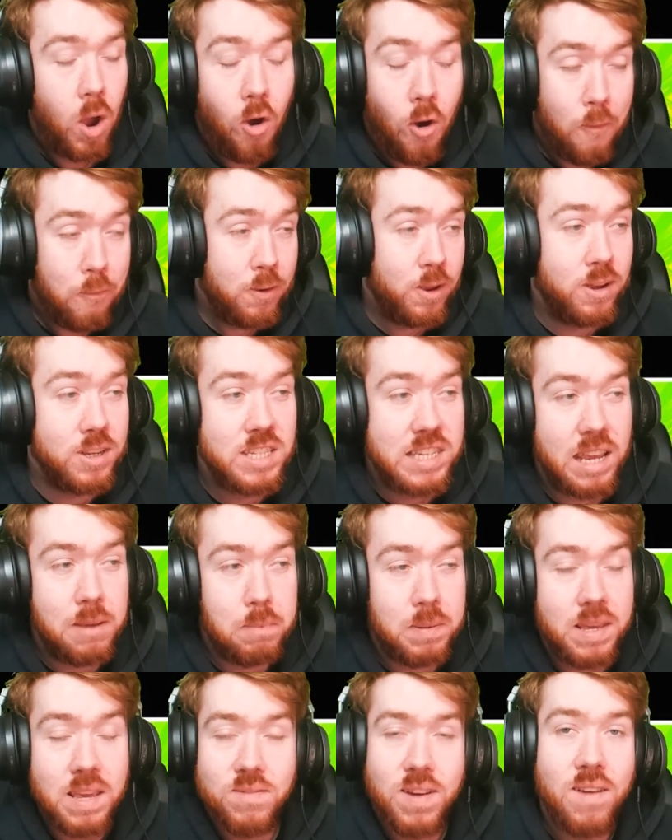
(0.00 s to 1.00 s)
Hopefully on
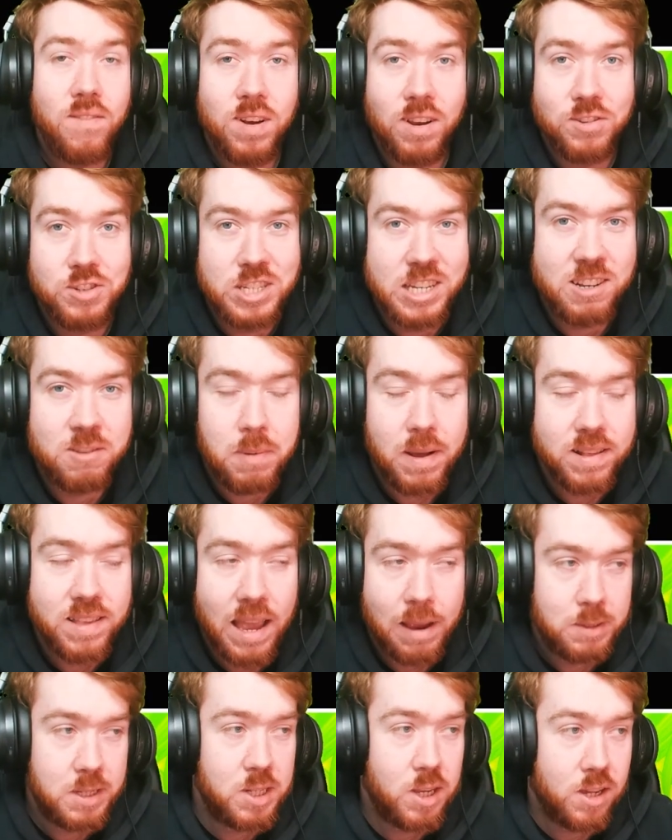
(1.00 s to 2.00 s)
JP if I have enough gems by the
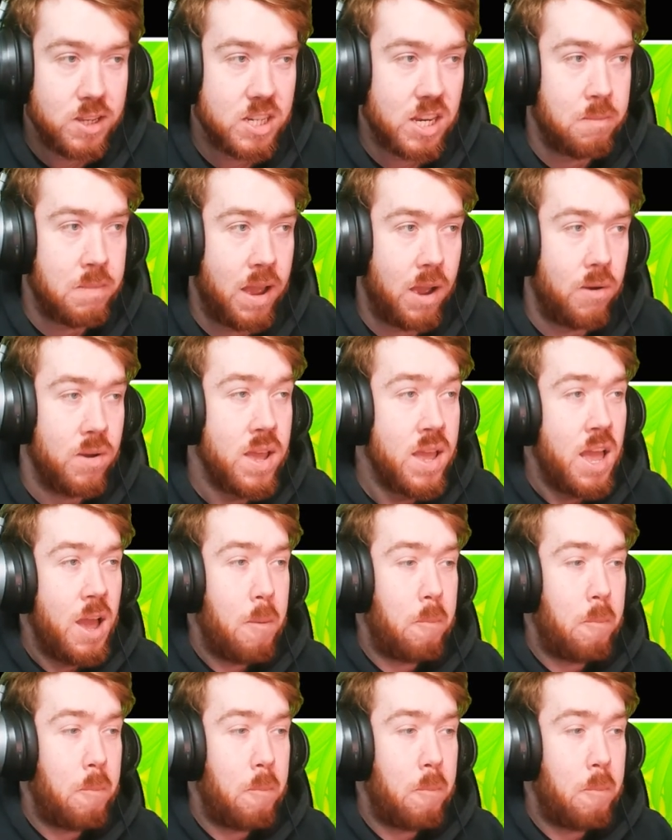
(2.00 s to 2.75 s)
time she does come out.